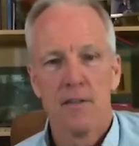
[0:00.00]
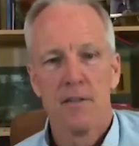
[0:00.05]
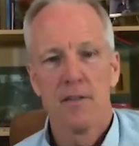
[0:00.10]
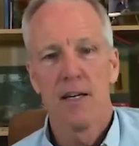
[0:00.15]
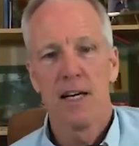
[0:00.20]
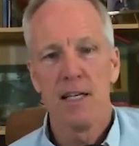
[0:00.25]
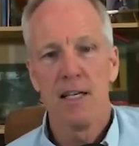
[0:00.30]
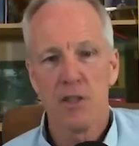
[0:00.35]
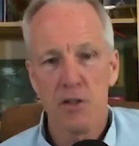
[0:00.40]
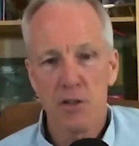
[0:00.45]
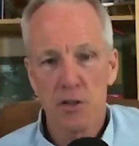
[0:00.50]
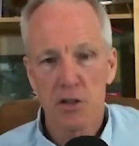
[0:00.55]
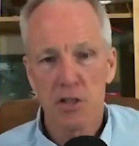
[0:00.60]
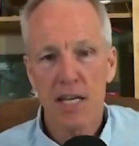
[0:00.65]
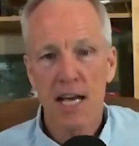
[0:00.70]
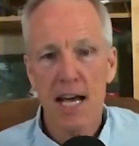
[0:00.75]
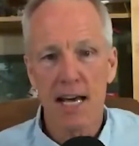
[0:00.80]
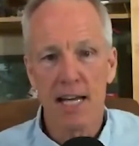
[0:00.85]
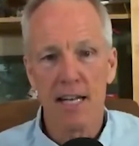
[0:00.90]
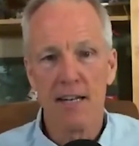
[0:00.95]
as you
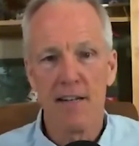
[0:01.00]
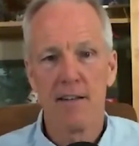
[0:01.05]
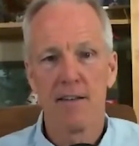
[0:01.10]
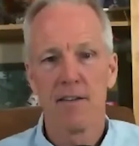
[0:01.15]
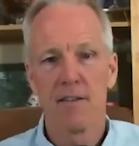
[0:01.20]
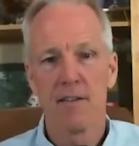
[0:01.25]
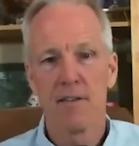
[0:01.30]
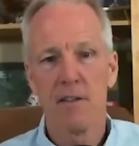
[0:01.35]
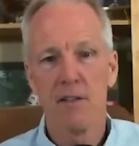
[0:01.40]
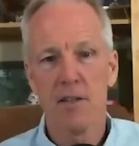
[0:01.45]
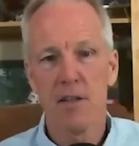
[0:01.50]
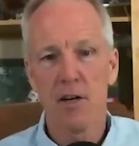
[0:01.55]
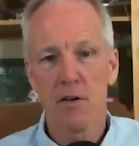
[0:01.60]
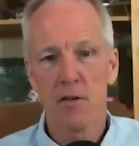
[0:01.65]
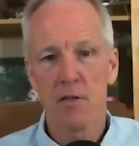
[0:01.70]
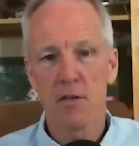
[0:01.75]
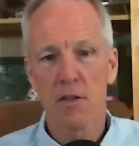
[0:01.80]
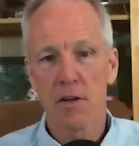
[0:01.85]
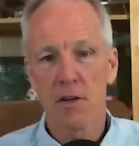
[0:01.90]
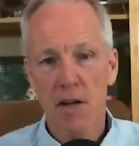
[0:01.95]
said, you know,
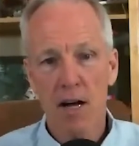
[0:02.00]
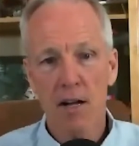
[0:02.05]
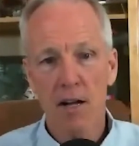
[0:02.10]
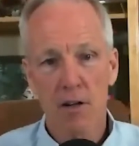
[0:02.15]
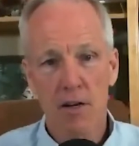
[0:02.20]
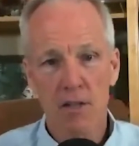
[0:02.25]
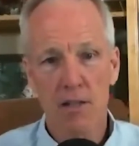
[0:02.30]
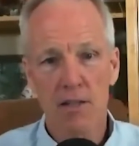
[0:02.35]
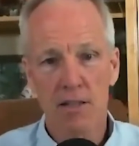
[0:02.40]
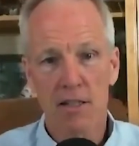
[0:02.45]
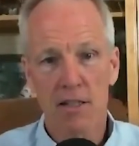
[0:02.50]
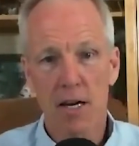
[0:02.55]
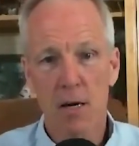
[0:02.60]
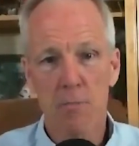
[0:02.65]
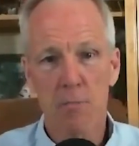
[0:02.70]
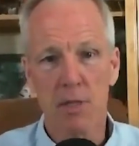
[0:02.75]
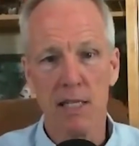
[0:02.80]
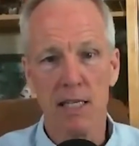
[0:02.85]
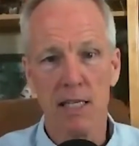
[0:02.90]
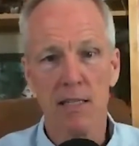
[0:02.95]
they're not all good
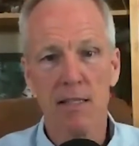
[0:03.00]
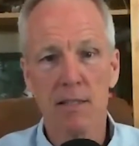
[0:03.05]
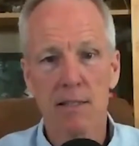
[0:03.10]
companies.